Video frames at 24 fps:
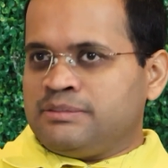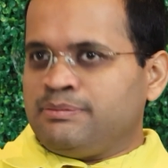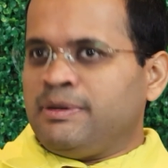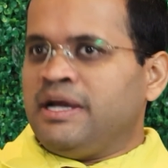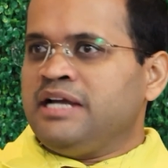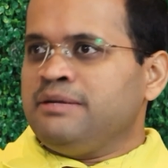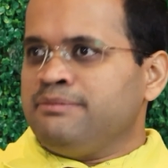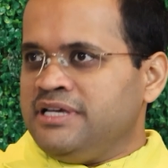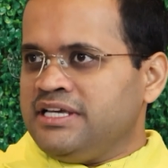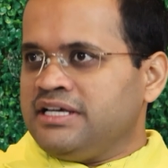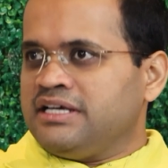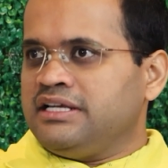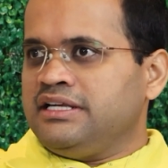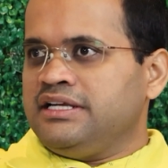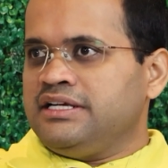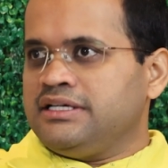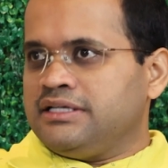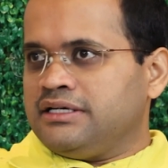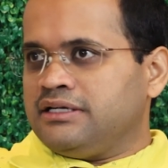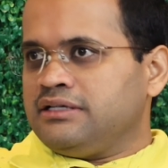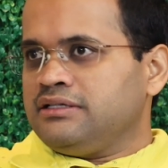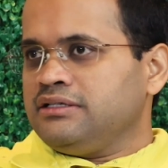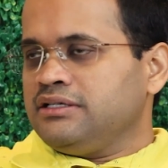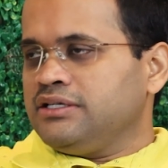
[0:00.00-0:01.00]
despite being a
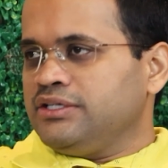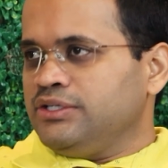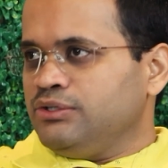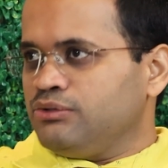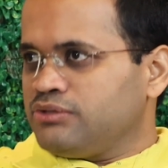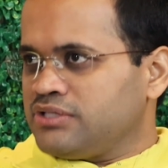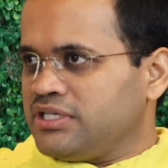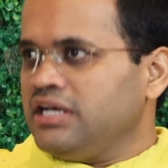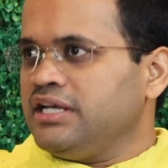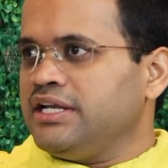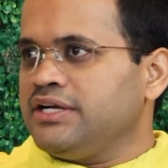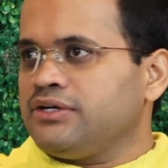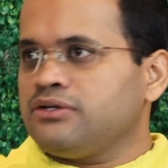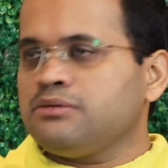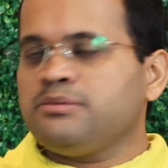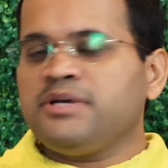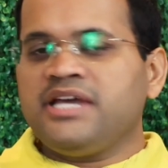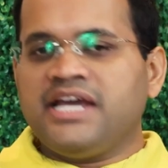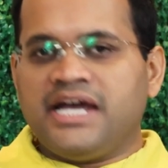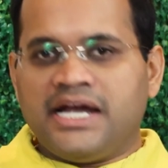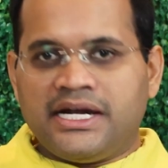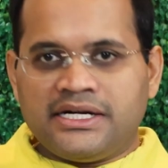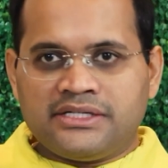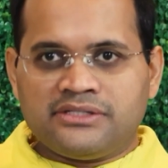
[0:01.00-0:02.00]
leader, you still need to
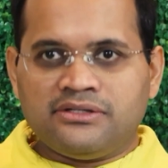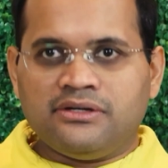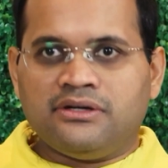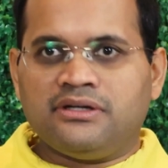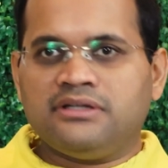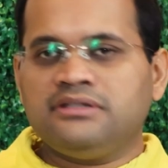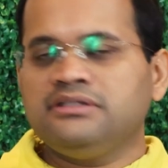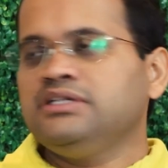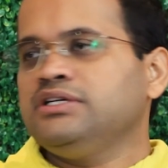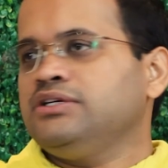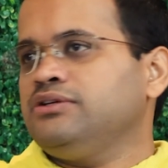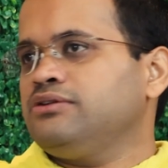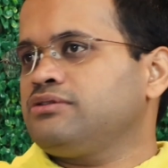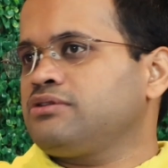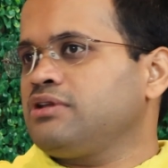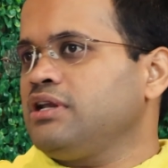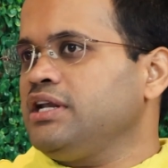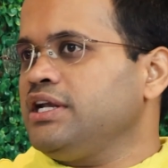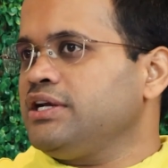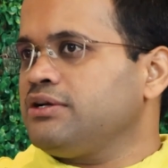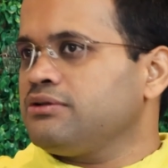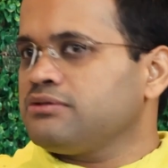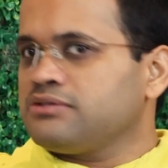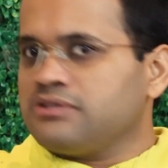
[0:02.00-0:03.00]
be hands-on. You
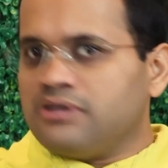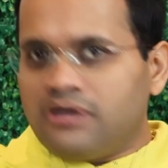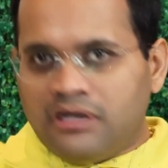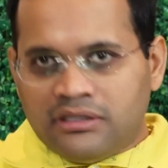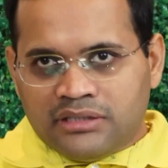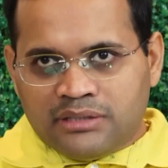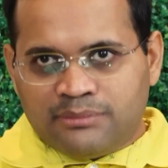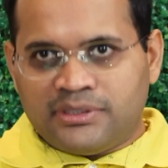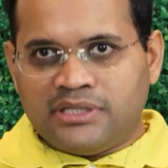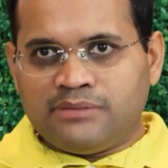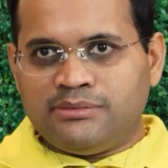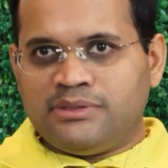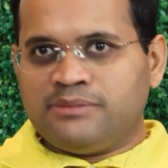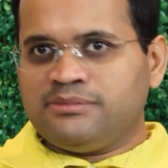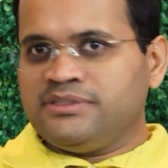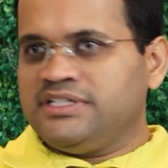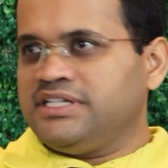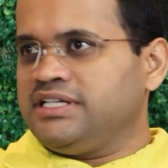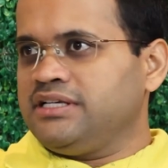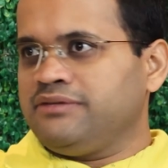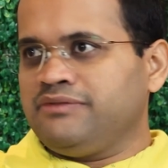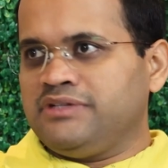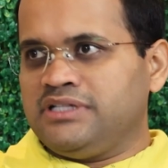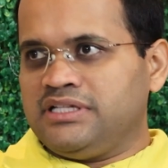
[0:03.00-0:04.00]
still need to solve the
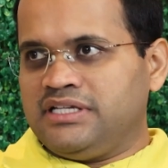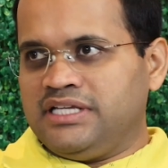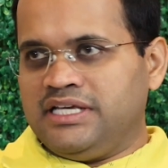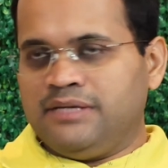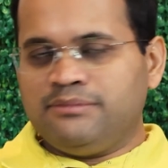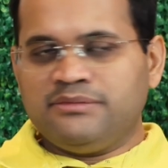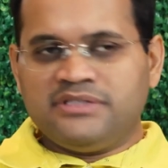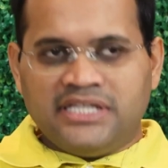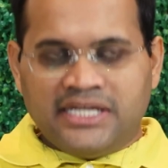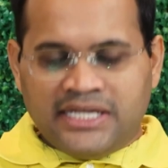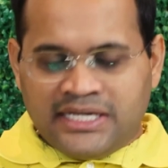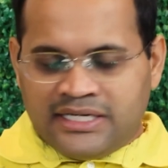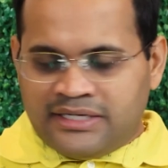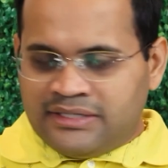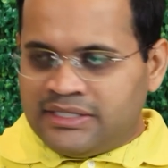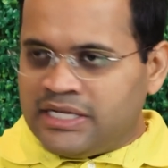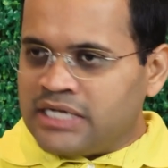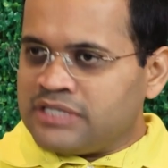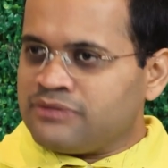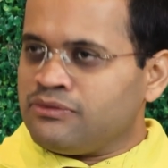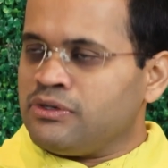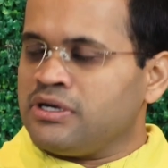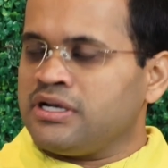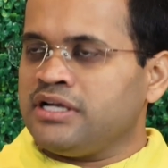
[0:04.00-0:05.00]
problems sitting with the teams,
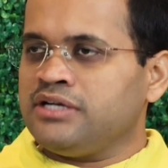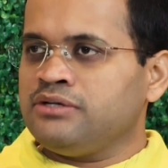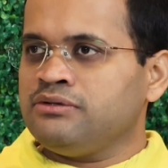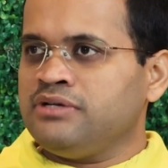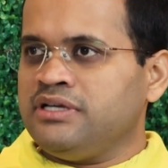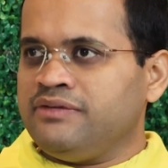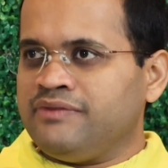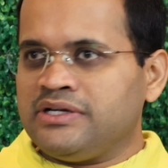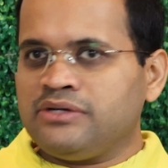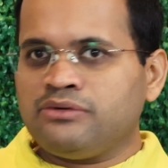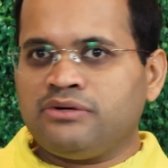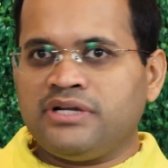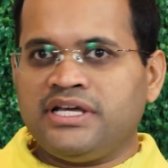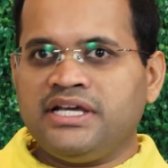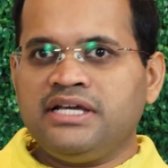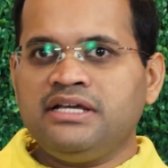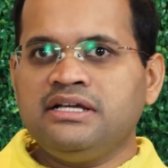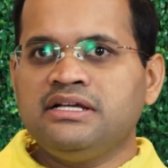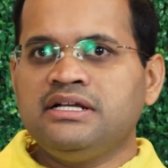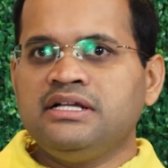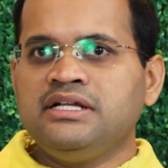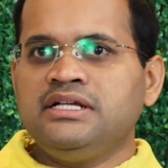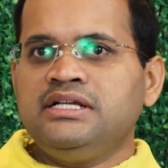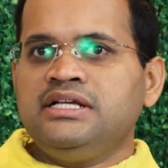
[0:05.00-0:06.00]
and that's what I do even
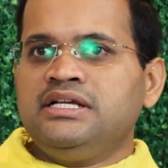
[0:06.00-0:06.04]
today.